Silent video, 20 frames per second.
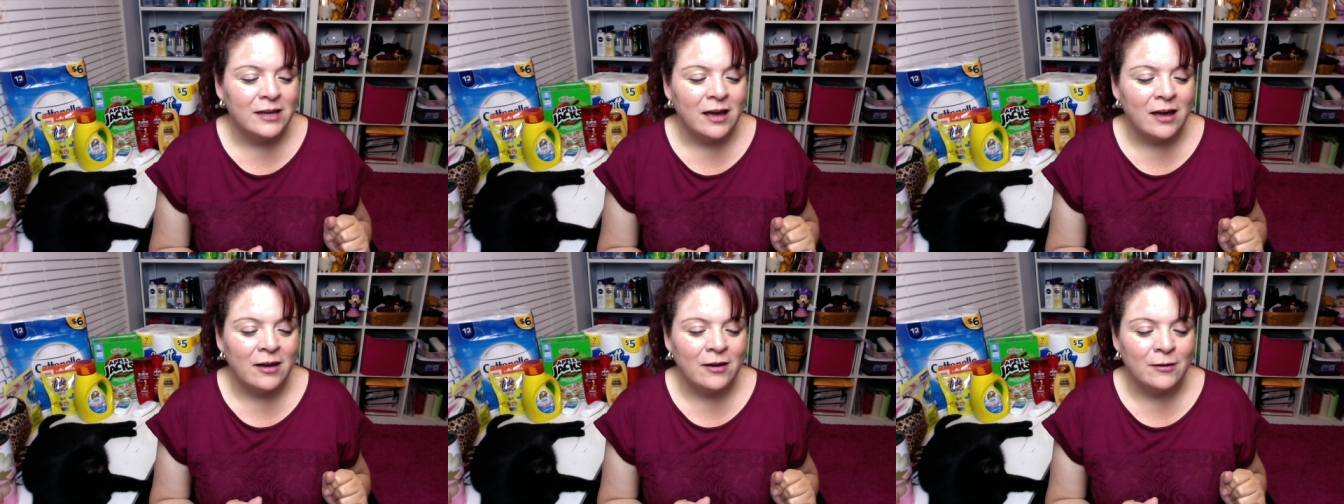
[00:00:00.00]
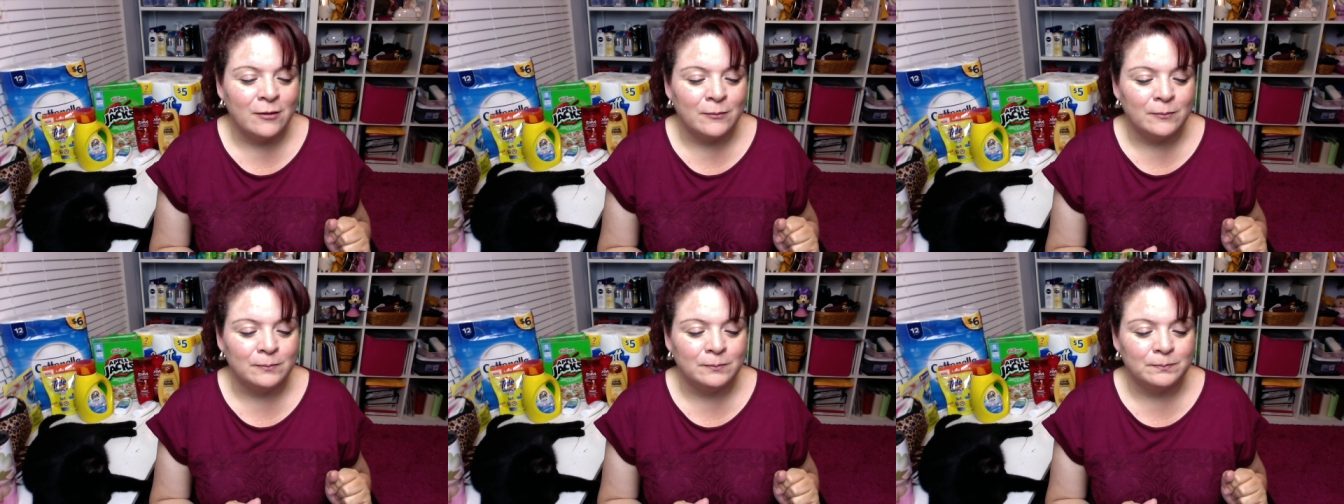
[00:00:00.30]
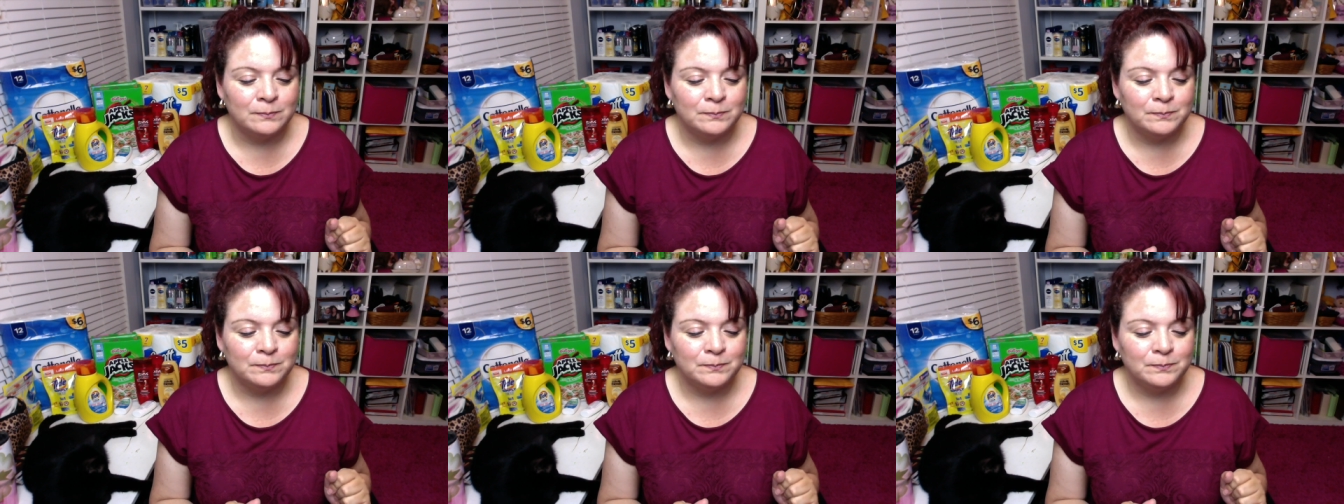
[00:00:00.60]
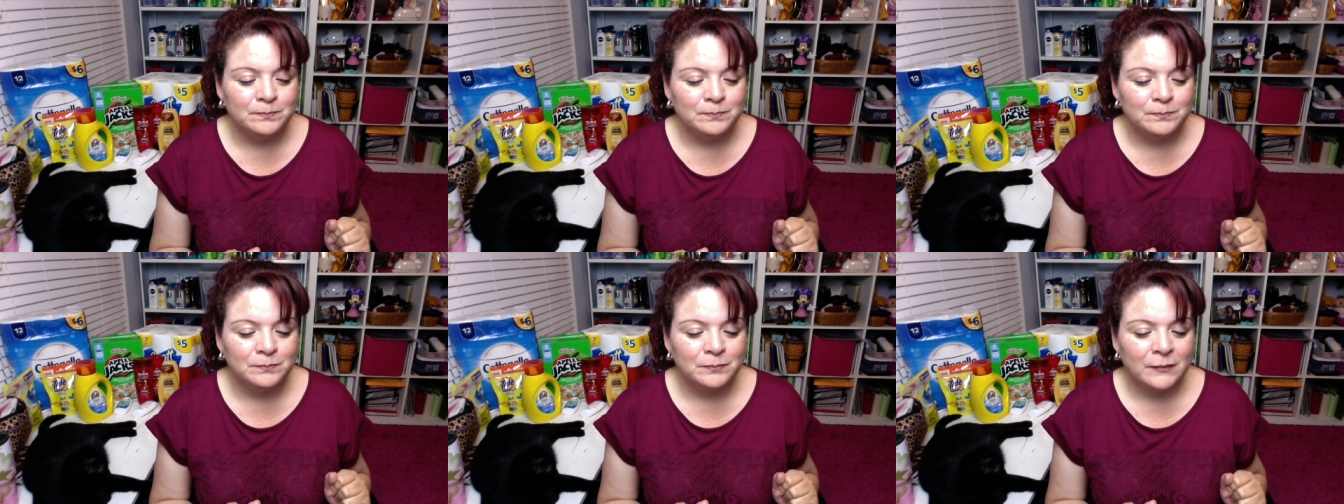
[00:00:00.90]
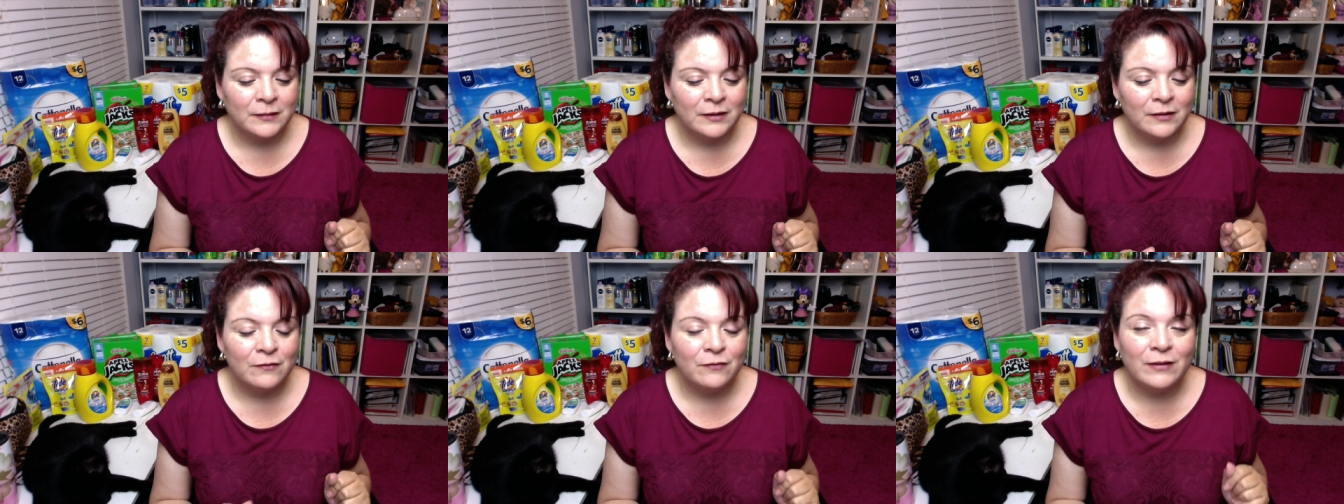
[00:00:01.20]
um,
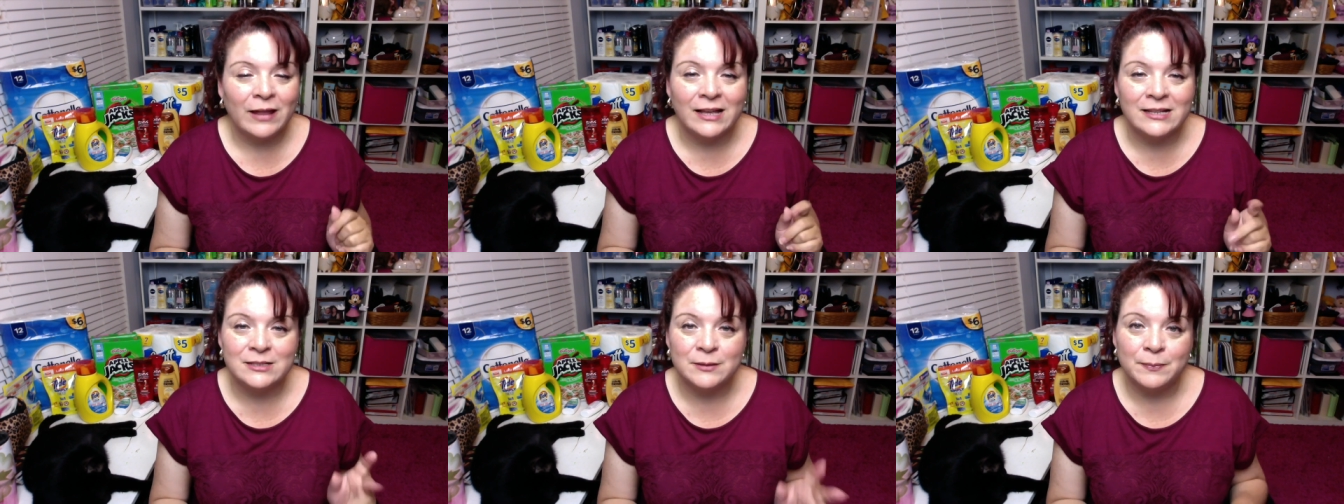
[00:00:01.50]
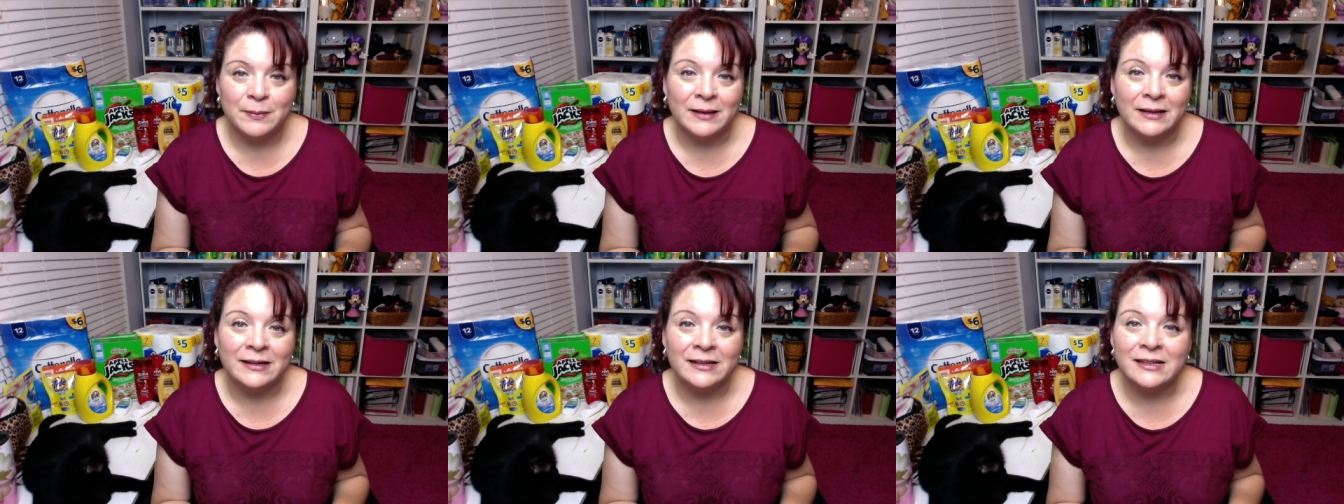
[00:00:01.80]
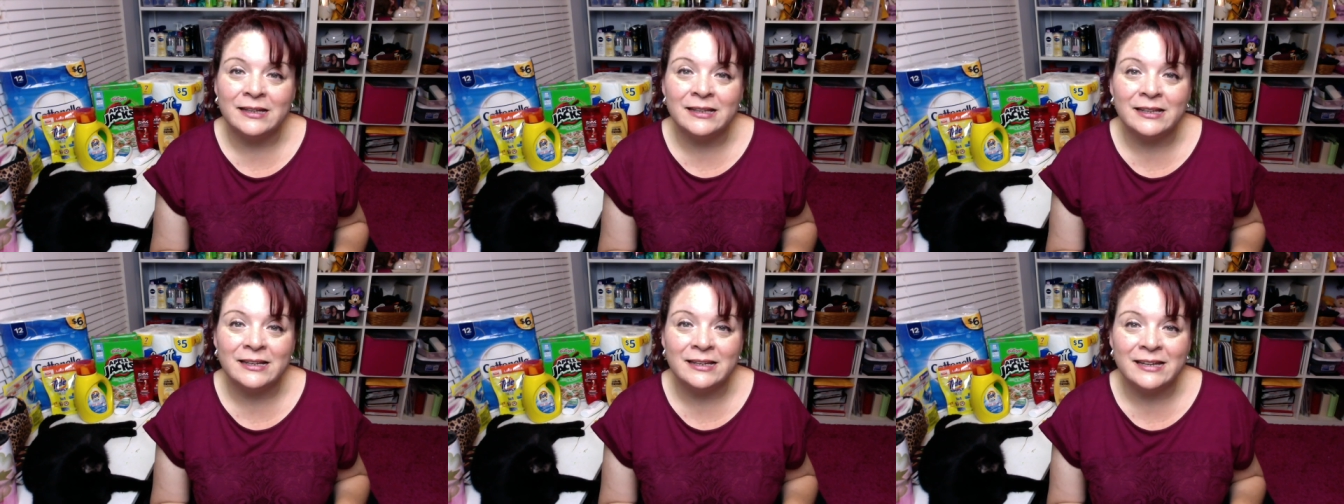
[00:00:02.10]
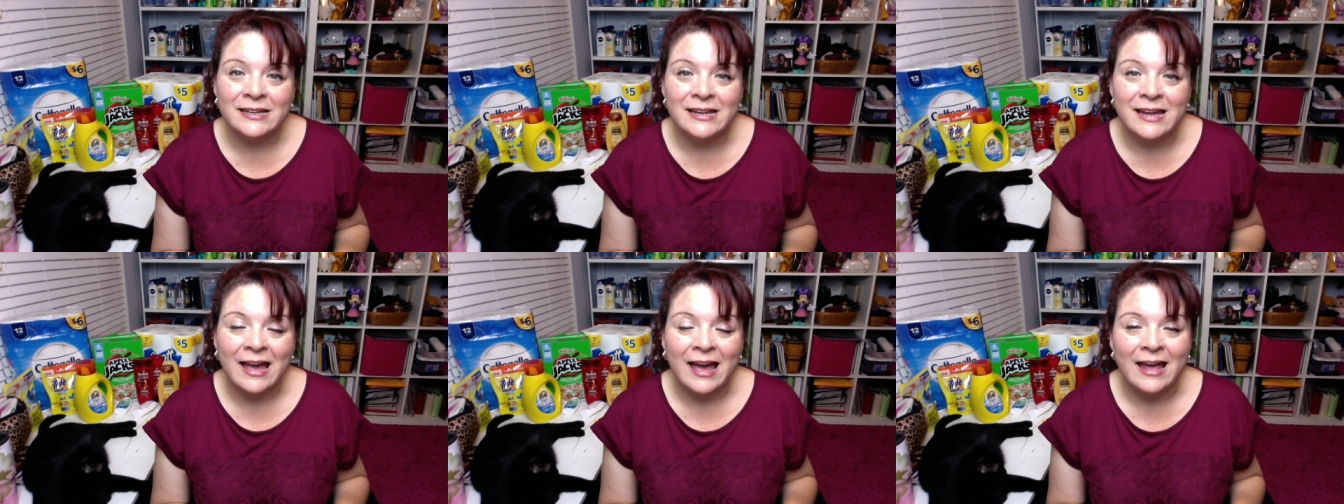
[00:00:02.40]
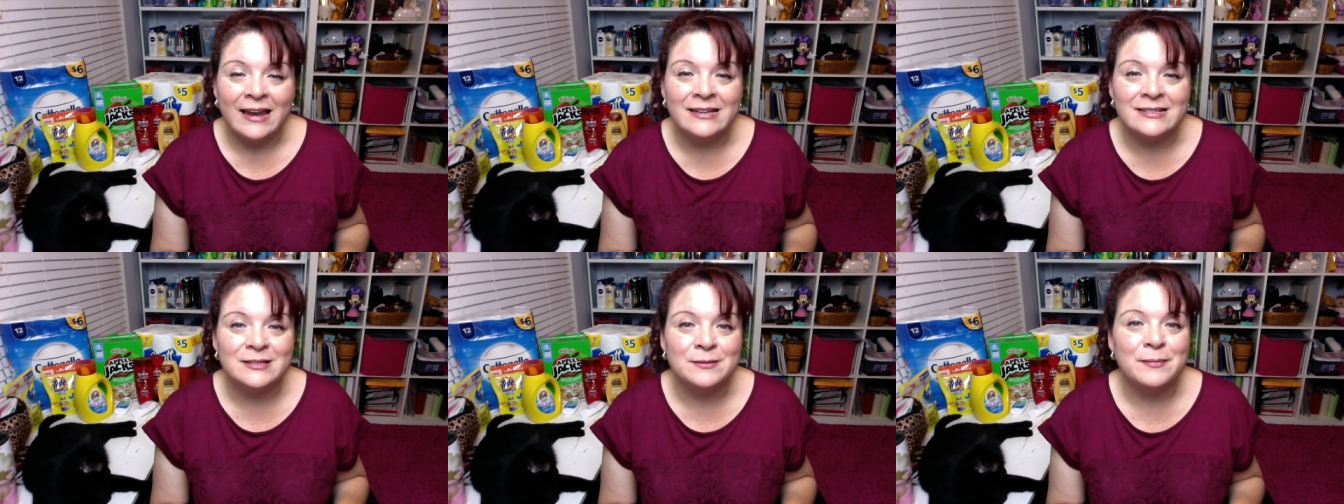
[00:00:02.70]
flexibility that he
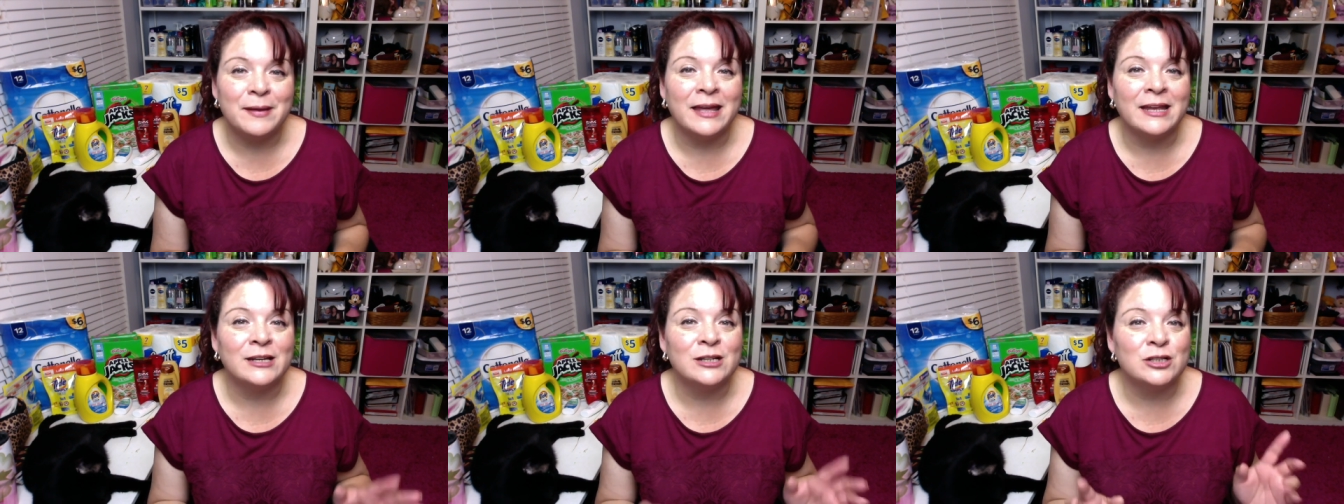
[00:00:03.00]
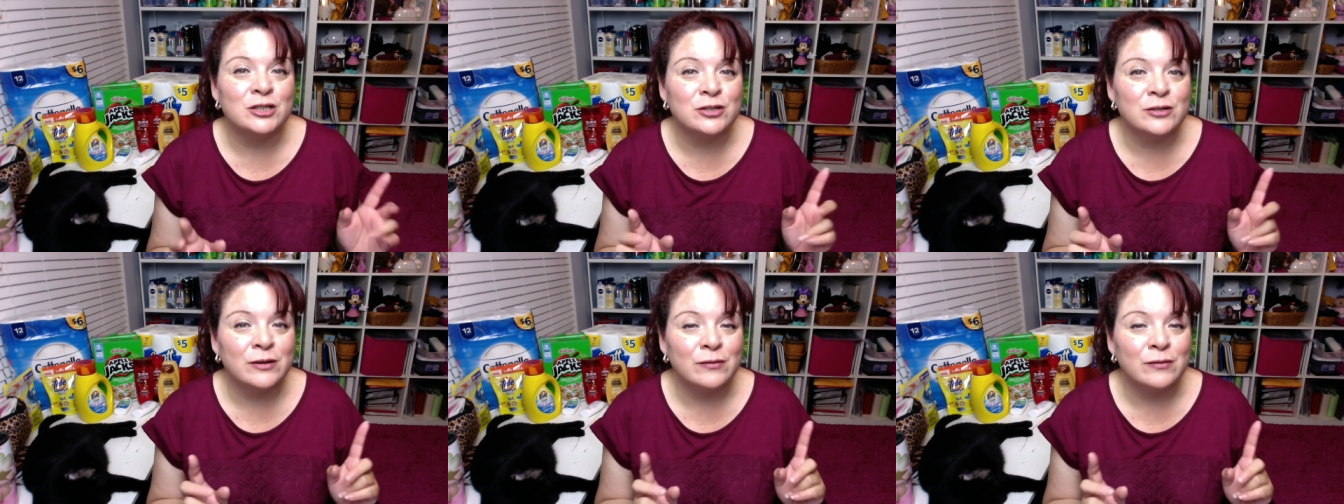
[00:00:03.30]
had as a manager